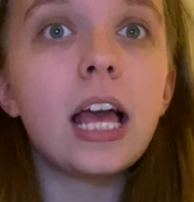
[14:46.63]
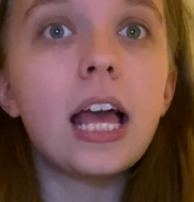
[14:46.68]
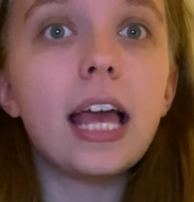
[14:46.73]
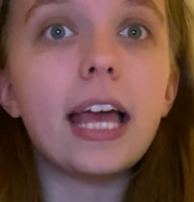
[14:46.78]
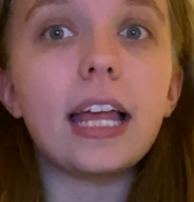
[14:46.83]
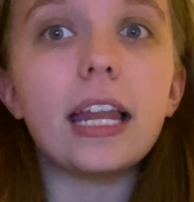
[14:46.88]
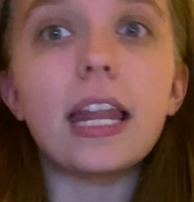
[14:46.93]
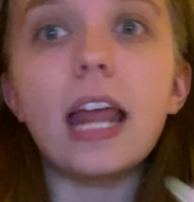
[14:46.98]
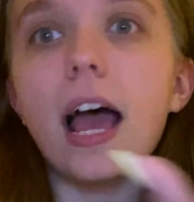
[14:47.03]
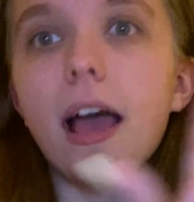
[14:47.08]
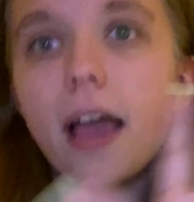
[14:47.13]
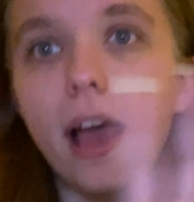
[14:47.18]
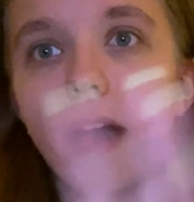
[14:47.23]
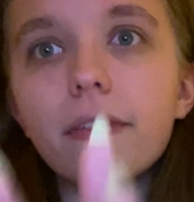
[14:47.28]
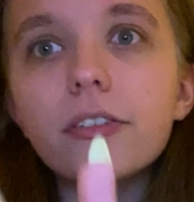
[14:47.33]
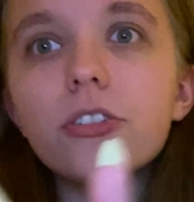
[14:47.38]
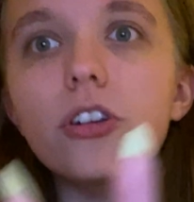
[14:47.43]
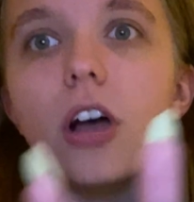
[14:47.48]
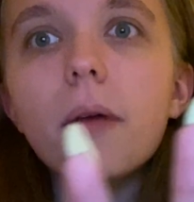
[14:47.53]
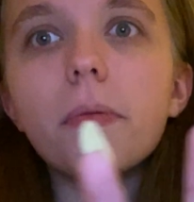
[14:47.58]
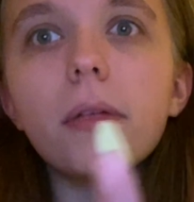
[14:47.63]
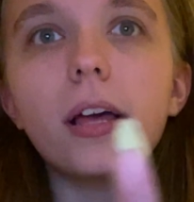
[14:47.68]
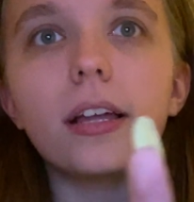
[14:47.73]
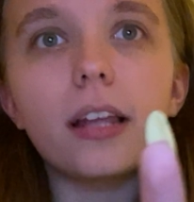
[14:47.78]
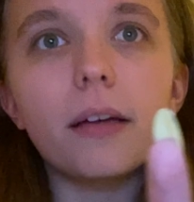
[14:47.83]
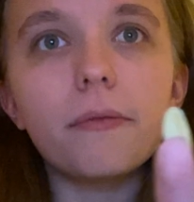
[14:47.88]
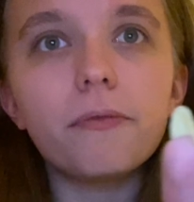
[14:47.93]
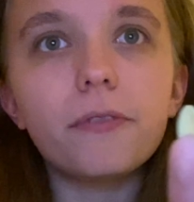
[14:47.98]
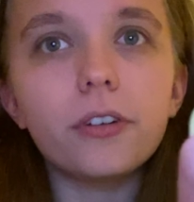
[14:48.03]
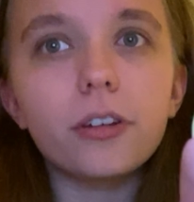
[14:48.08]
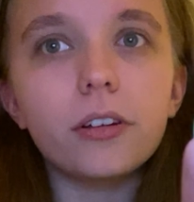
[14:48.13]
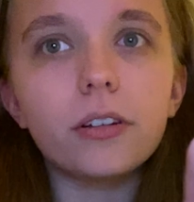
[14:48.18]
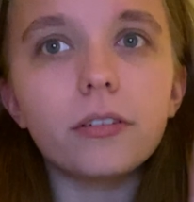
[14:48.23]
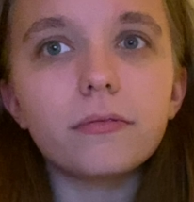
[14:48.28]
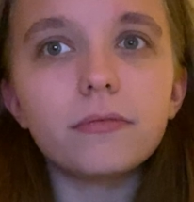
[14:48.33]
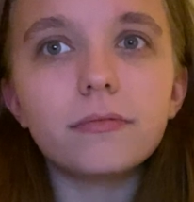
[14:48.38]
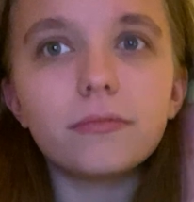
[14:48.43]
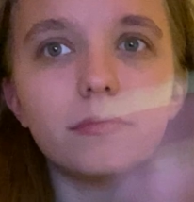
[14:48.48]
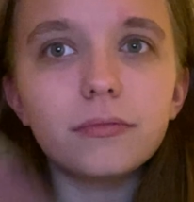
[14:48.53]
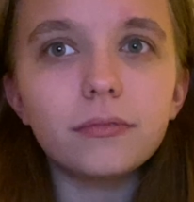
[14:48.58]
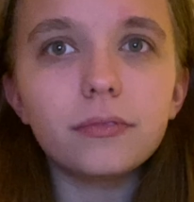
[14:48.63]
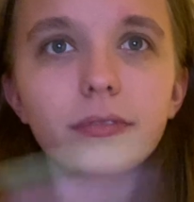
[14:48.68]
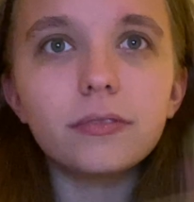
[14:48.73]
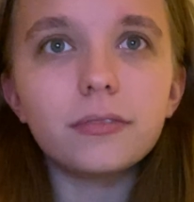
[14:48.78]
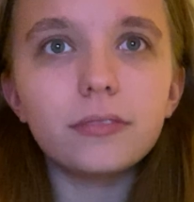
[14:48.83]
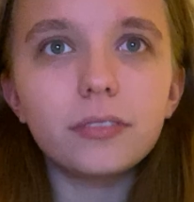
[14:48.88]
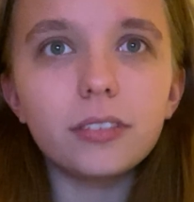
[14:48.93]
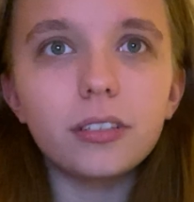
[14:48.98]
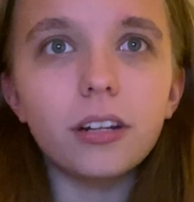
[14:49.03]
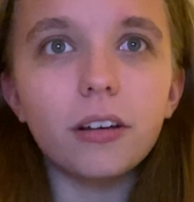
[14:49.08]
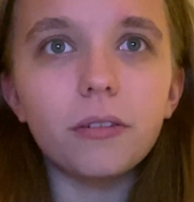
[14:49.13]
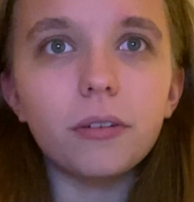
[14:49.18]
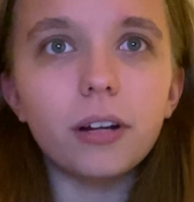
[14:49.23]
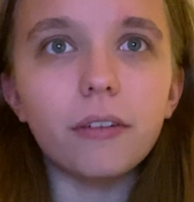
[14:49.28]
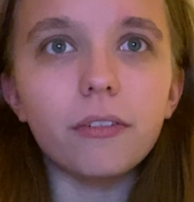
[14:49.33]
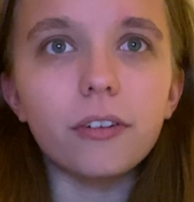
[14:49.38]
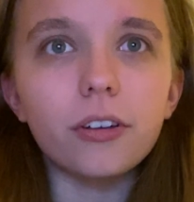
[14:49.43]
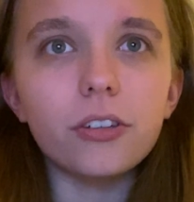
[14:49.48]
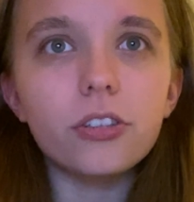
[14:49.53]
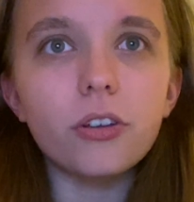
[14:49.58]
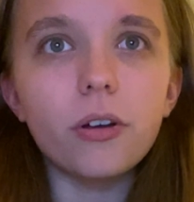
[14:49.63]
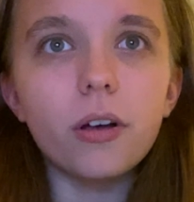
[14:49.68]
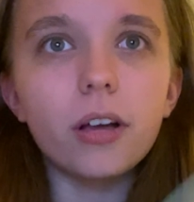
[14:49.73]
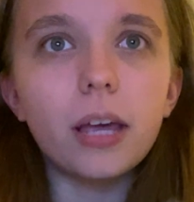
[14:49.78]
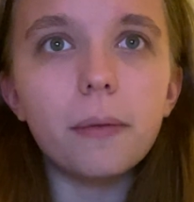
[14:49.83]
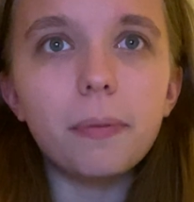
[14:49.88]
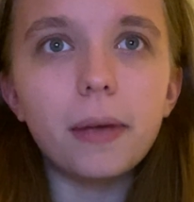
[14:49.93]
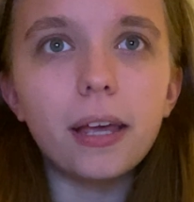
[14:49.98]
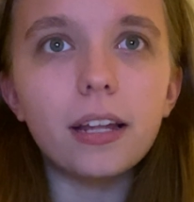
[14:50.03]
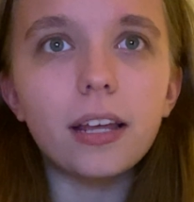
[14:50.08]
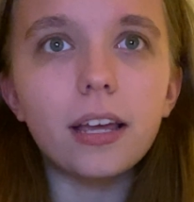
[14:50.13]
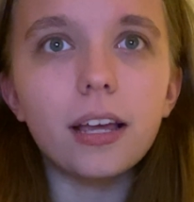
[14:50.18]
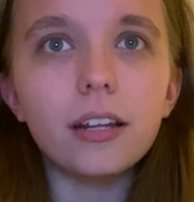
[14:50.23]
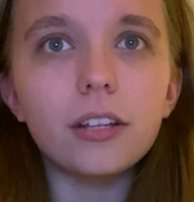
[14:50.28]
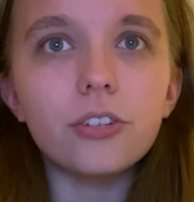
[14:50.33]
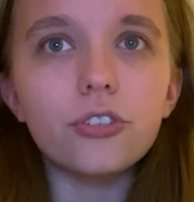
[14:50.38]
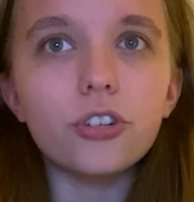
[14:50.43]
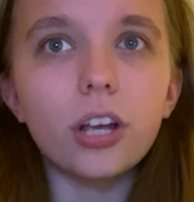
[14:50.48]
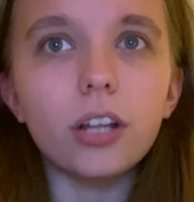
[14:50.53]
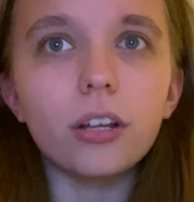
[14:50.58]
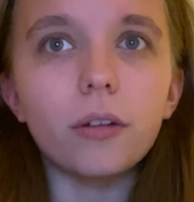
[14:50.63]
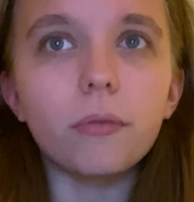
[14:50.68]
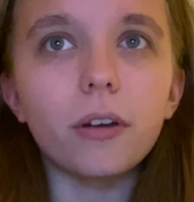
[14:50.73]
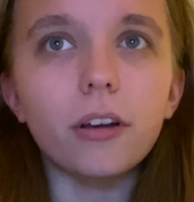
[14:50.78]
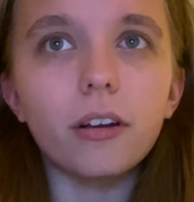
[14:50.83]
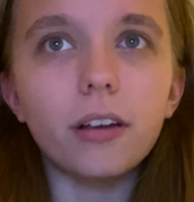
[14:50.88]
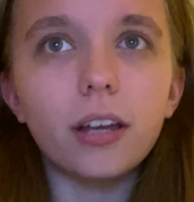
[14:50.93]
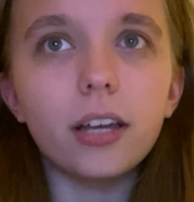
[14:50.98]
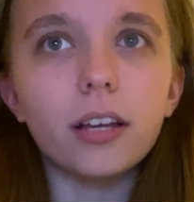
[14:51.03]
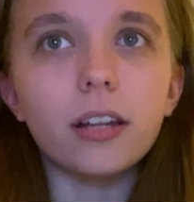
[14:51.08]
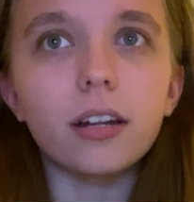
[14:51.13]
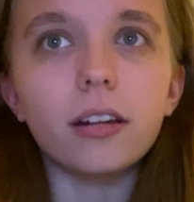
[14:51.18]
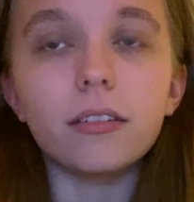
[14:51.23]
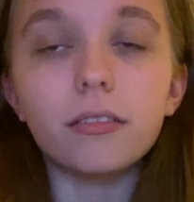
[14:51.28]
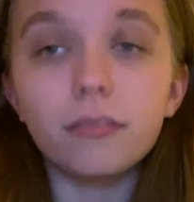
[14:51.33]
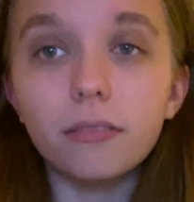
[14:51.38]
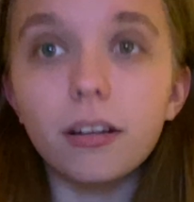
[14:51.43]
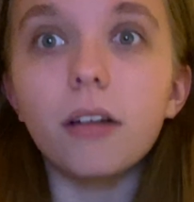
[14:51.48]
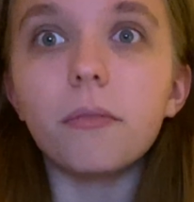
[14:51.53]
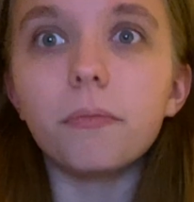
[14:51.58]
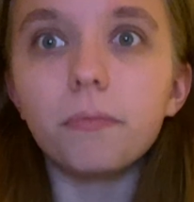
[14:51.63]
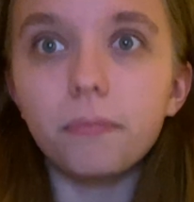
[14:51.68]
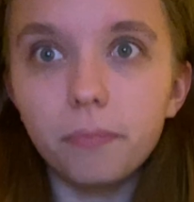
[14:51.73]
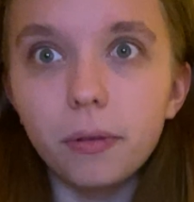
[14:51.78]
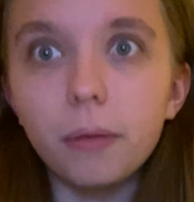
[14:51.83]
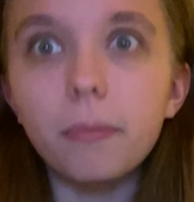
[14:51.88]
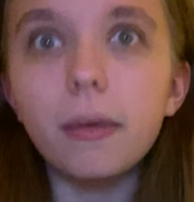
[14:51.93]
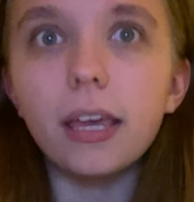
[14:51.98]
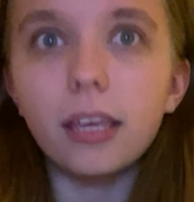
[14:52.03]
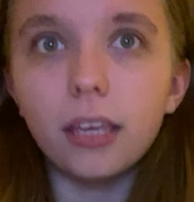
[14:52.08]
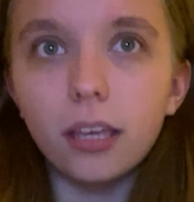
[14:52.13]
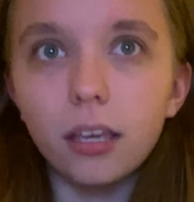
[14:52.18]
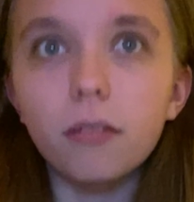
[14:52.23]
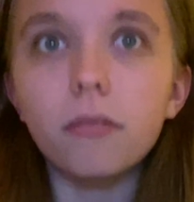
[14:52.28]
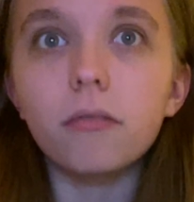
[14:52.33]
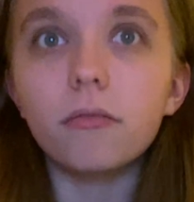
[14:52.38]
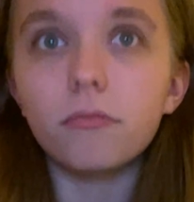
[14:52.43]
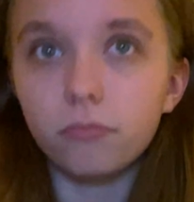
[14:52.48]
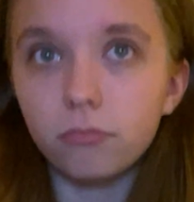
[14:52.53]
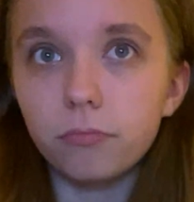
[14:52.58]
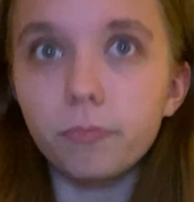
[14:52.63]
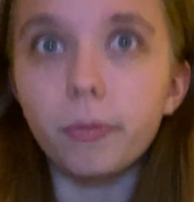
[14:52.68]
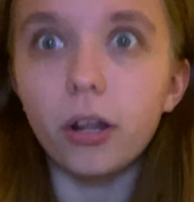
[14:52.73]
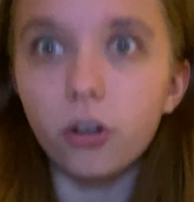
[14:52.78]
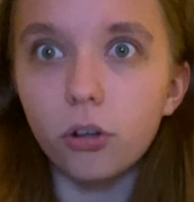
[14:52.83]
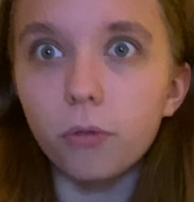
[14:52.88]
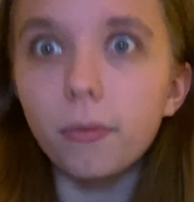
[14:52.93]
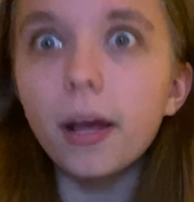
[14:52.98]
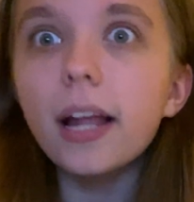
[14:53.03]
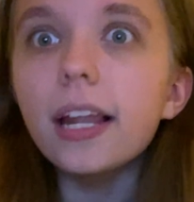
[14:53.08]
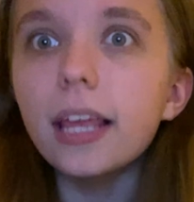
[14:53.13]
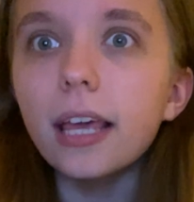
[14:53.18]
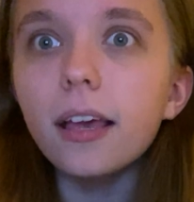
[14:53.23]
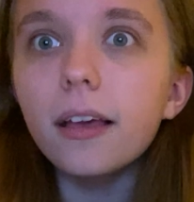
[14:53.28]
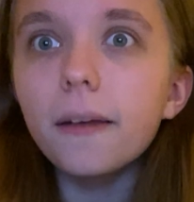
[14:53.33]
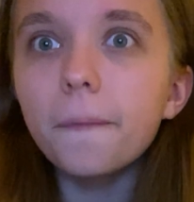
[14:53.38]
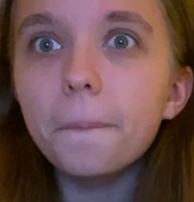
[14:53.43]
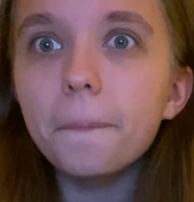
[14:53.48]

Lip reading: And I have a job lined up for, you know, whatever. So I'll get paid again in January and I'll be making better money.